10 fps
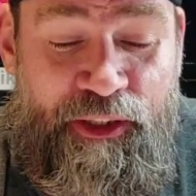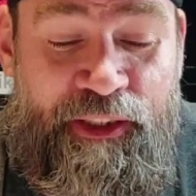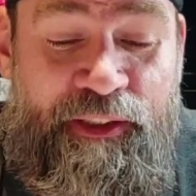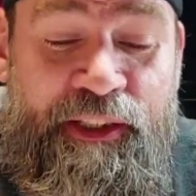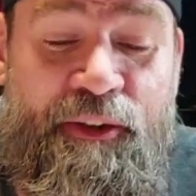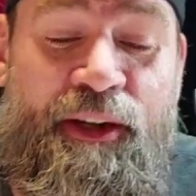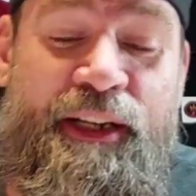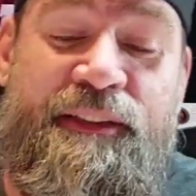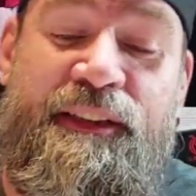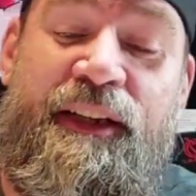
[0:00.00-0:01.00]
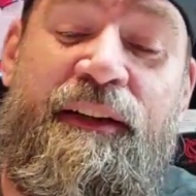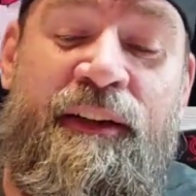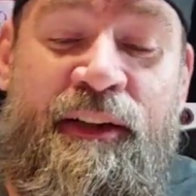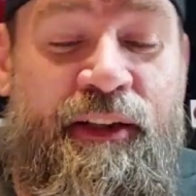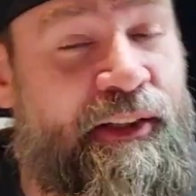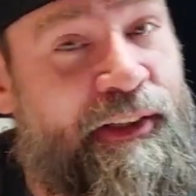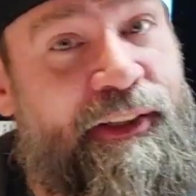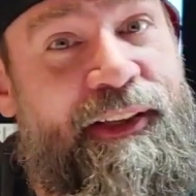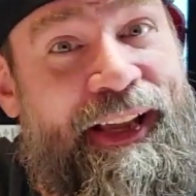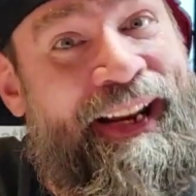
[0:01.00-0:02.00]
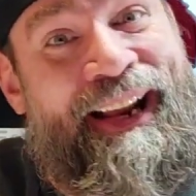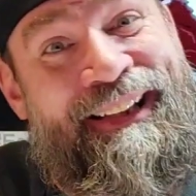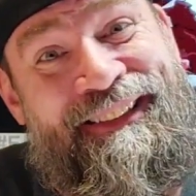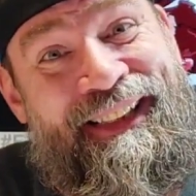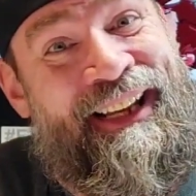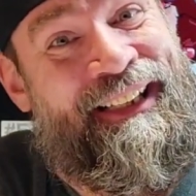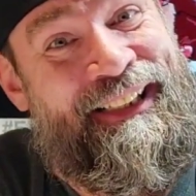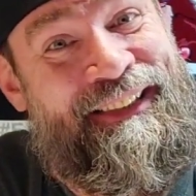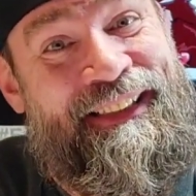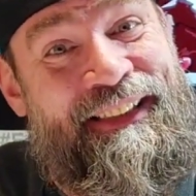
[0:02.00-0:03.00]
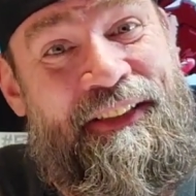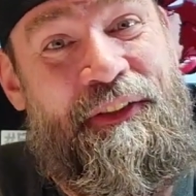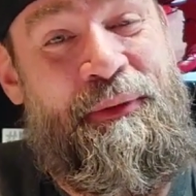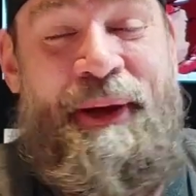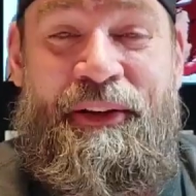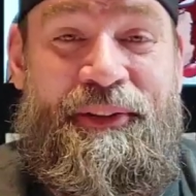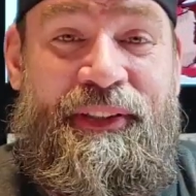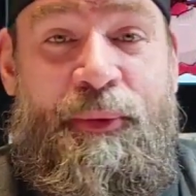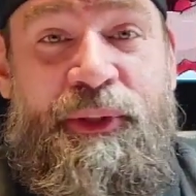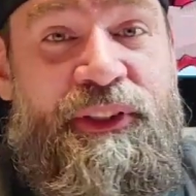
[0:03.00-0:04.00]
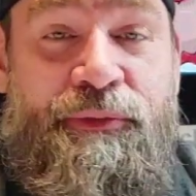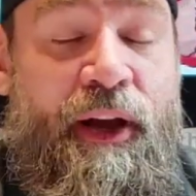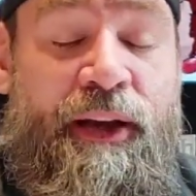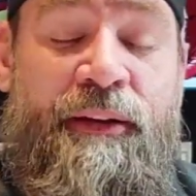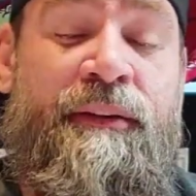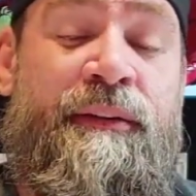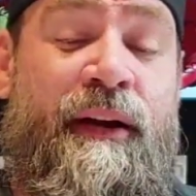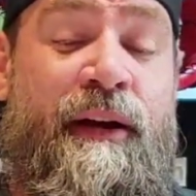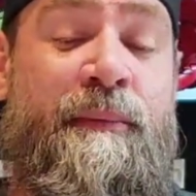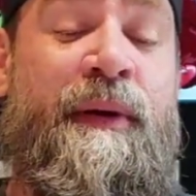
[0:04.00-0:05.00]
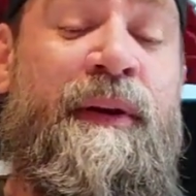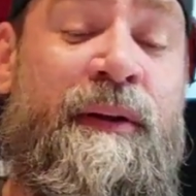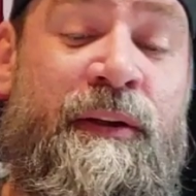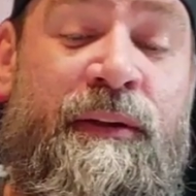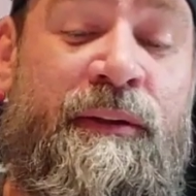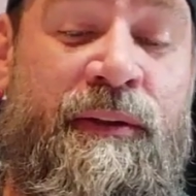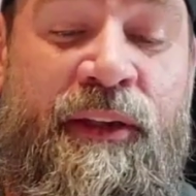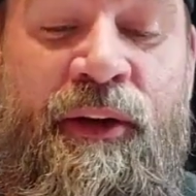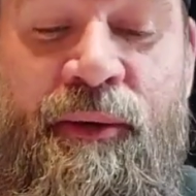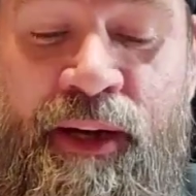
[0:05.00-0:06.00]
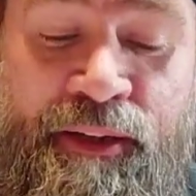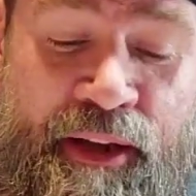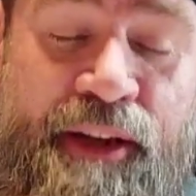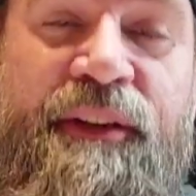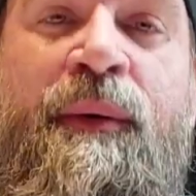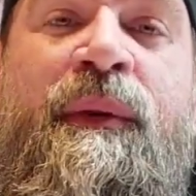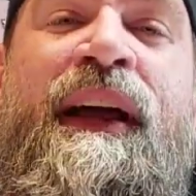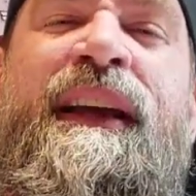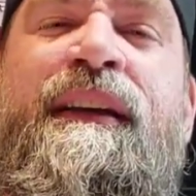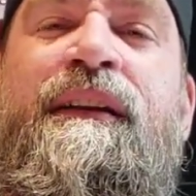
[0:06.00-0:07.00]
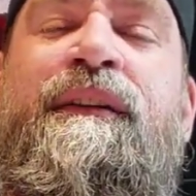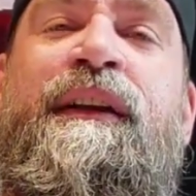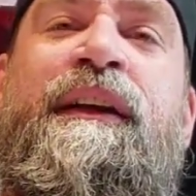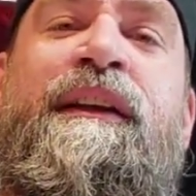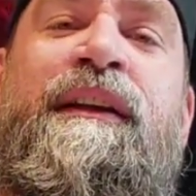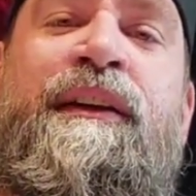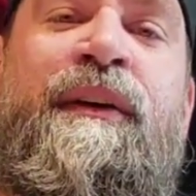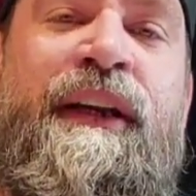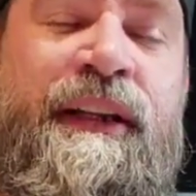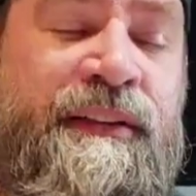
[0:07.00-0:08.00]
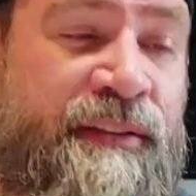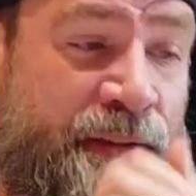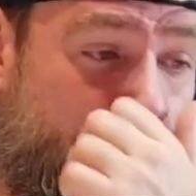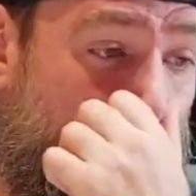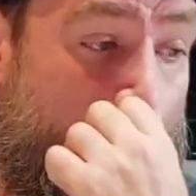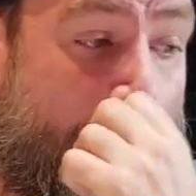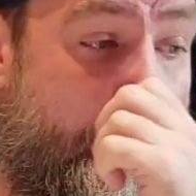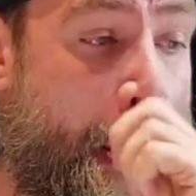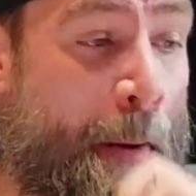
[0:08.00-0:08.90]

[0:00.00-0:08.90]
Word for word: looking at the ingredients there, and I actually kind of did see that there's tomatoes in there, which is fine. Um, you know, I, I don't like looking at the ingredients to uh,